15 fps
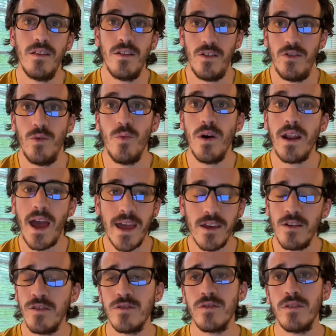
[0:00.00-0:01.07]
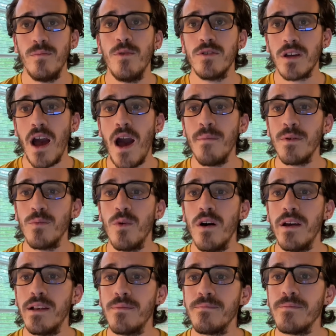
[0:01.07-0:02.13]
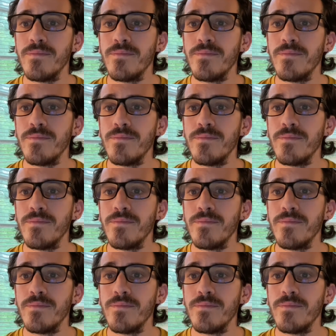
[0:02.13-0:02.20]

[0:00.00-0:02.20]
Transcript: the one I use, or the most common one,